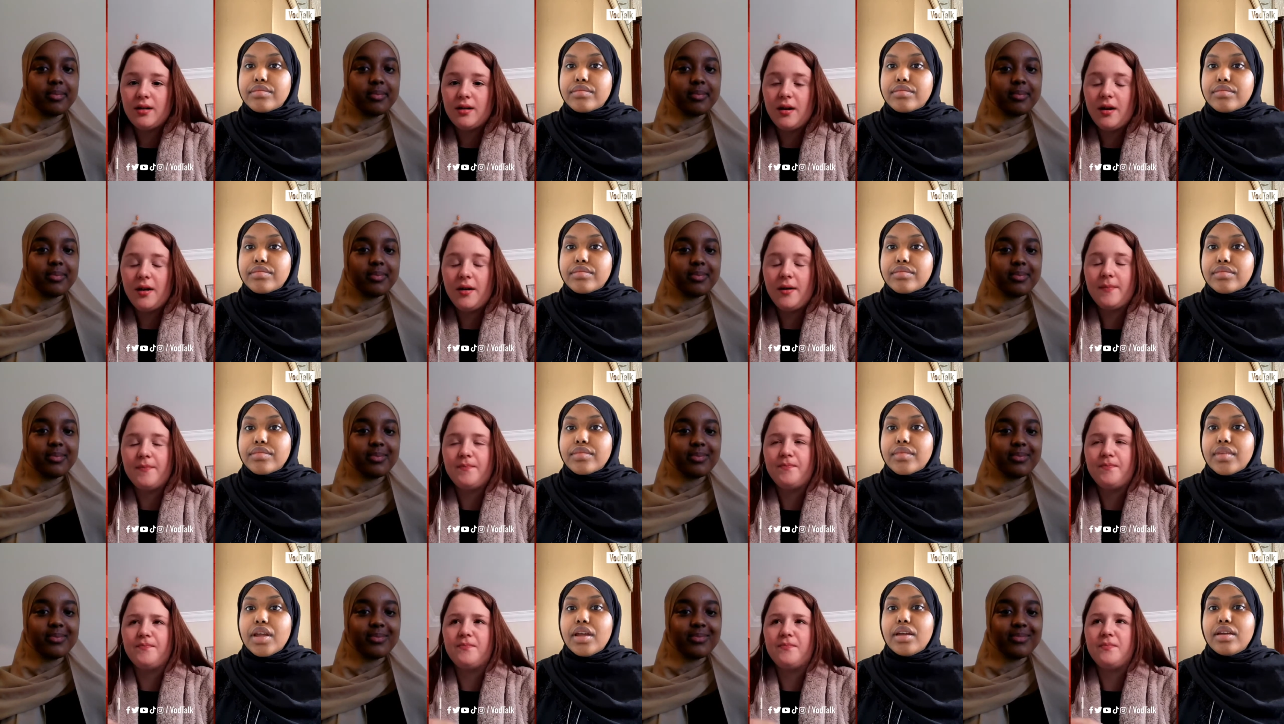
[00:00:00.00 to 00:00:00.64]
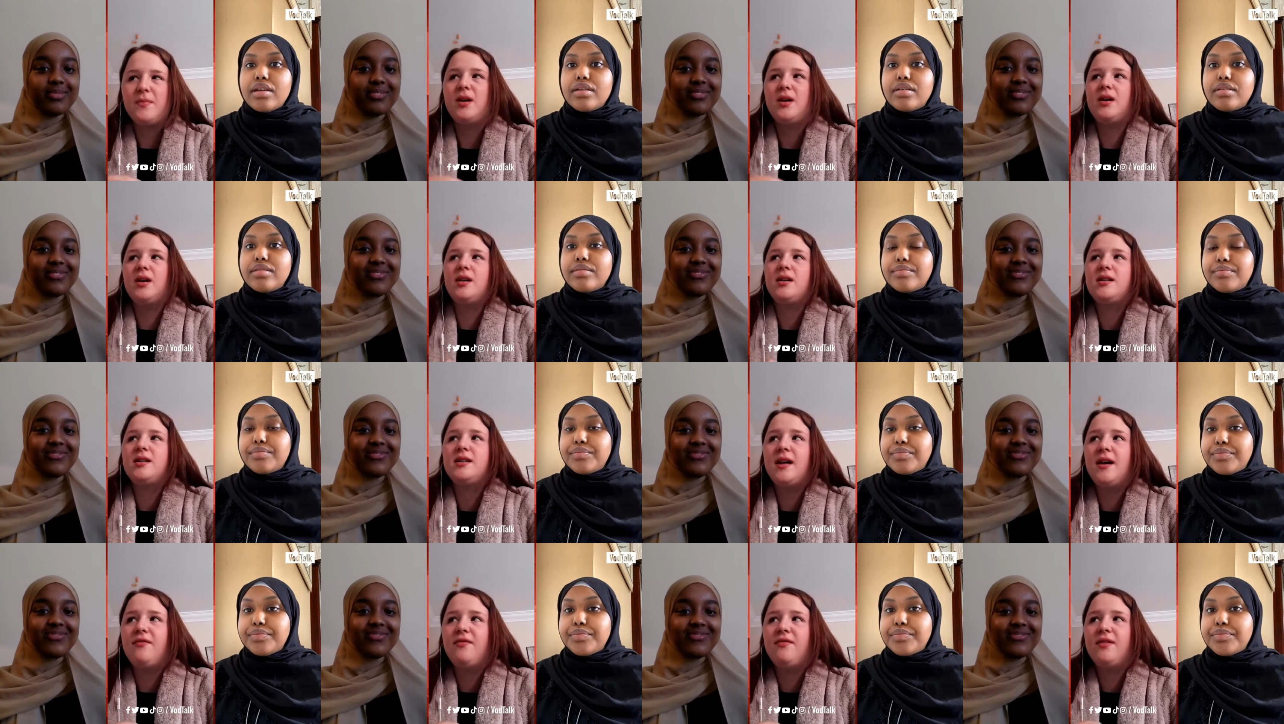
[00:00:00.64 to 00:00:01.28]
Speaker 1: Um,
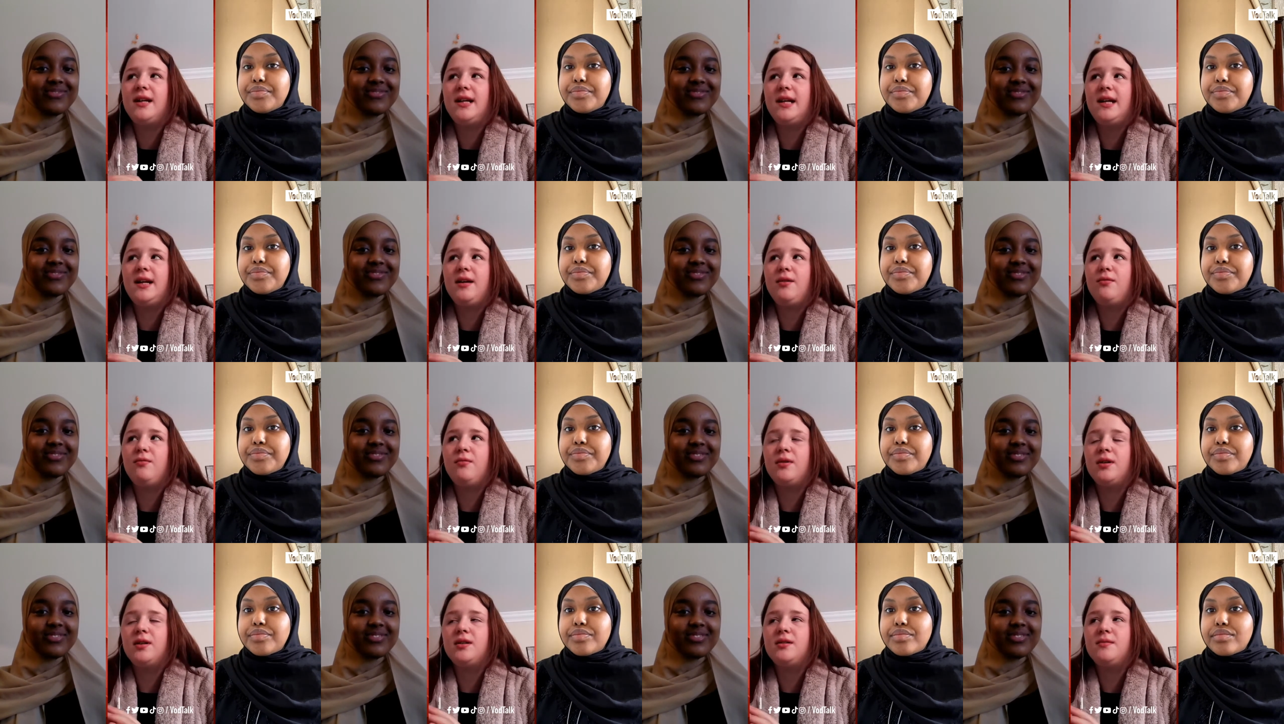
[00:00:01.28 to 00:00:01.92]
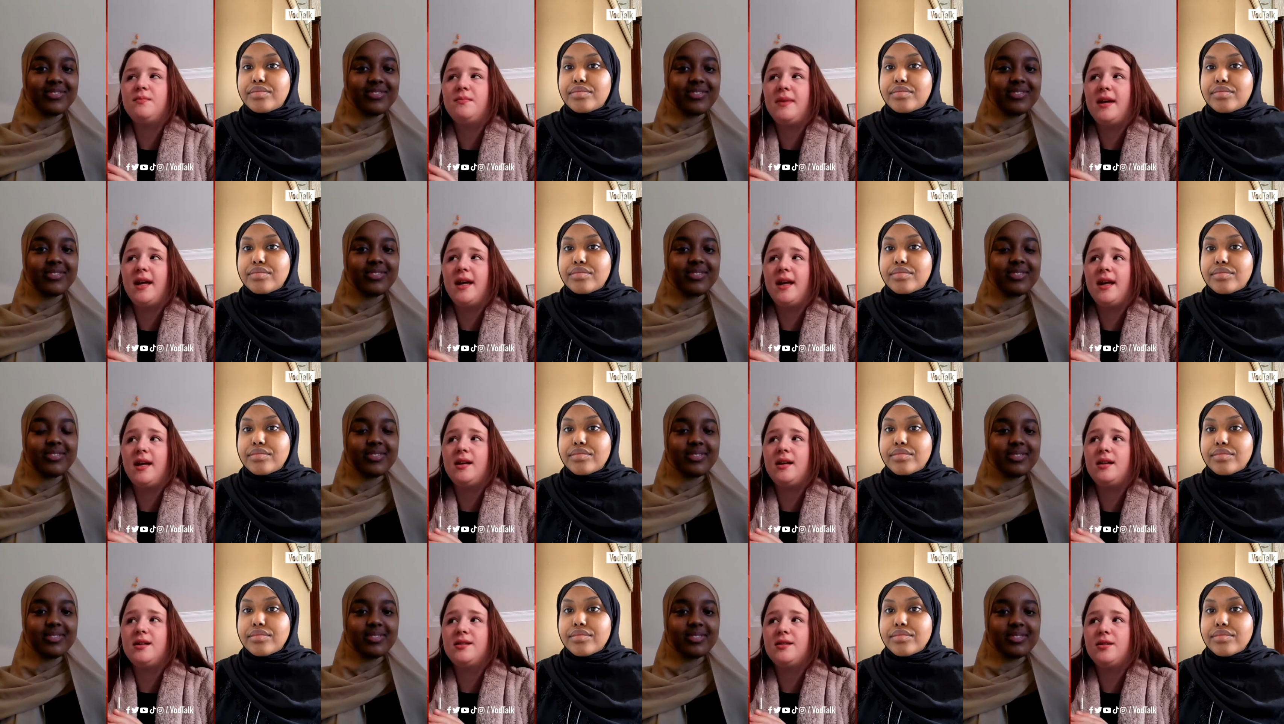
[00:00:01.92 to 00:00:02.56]
definitely would
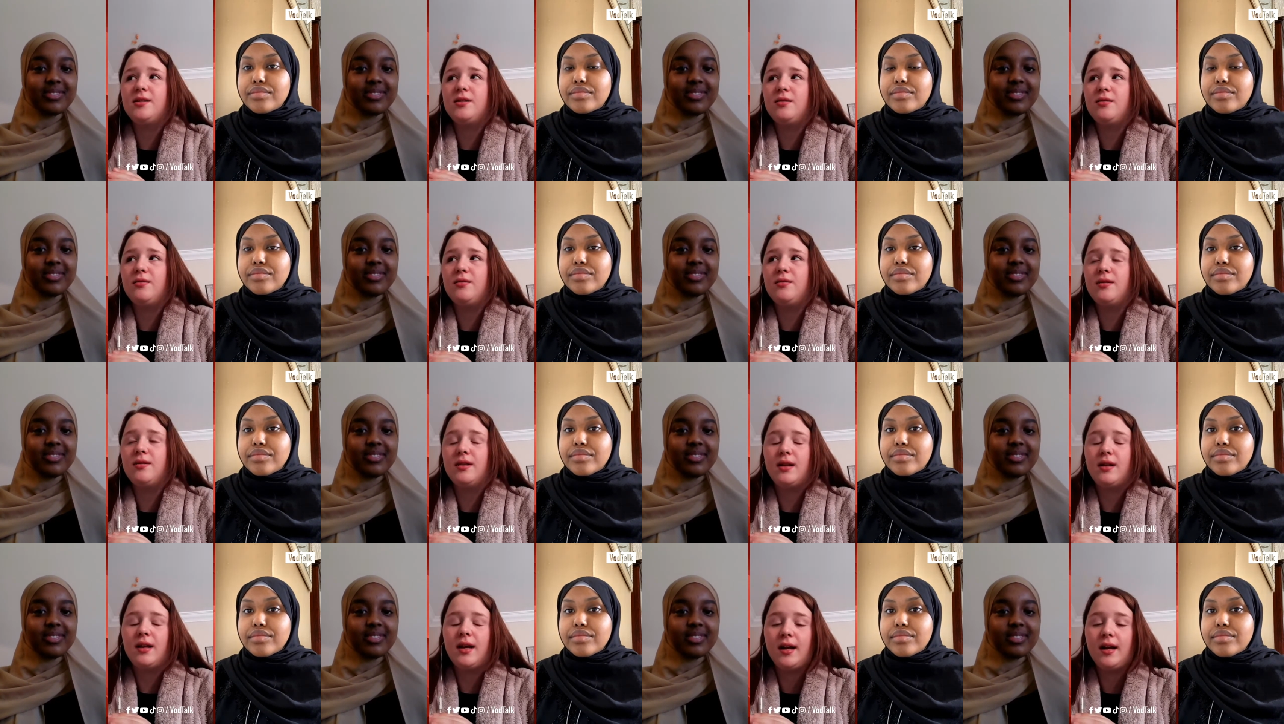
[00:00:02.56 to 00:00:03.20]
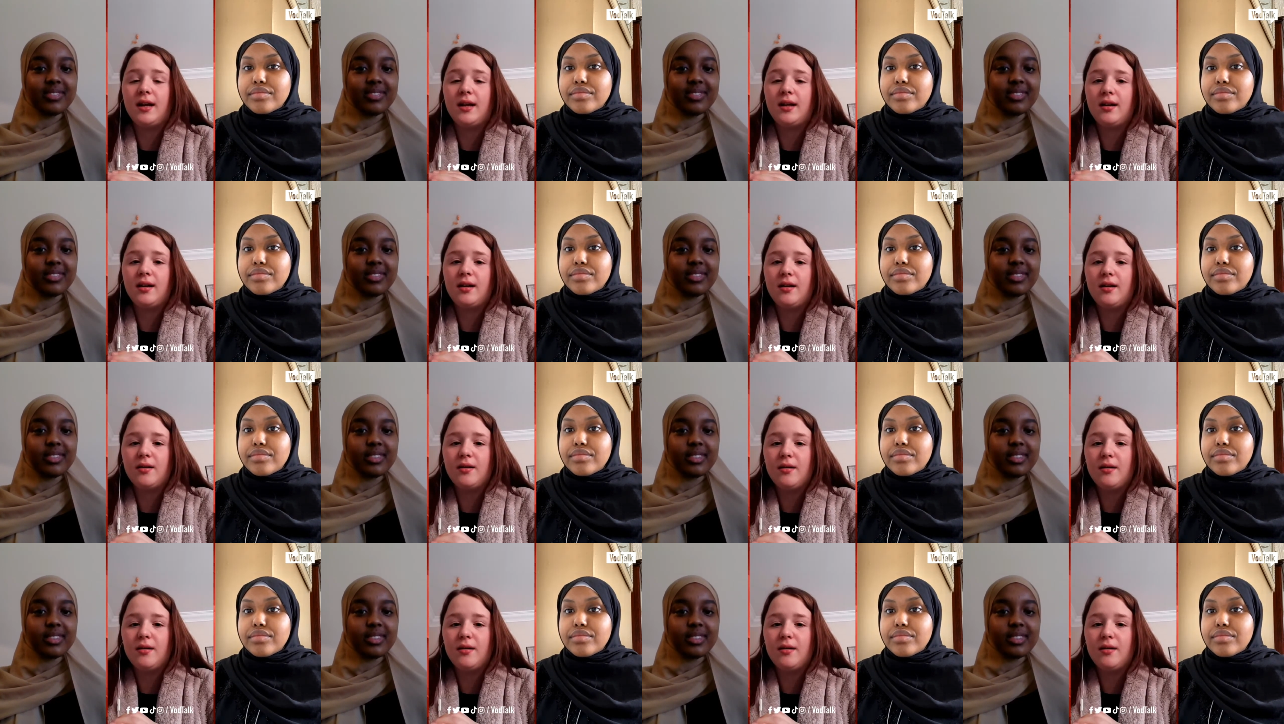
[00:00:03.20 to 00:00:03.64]
be to like